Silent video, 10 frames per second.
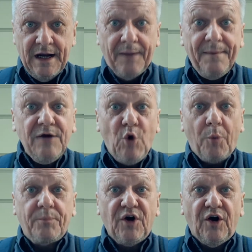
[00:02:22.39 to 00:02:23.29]
and that
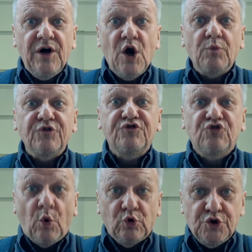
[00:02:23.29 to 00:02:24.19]
opera was
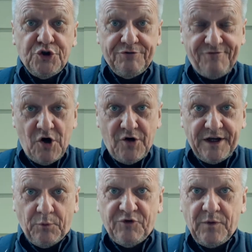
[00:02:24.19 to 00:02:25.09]
Don
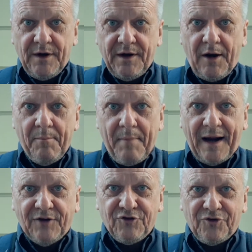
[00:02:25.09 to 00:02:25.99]
Giovanni, which we're going to come
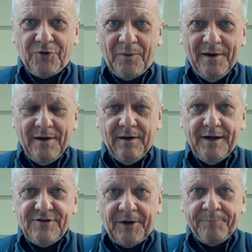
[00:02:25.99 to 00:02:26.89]
back to
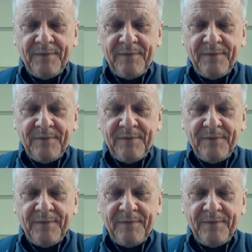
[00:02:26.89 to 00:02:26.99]
later.